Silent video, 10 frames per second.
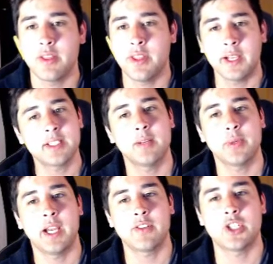next up
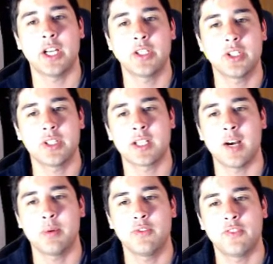we have Shelter the
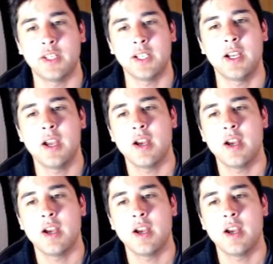Tapu Fini,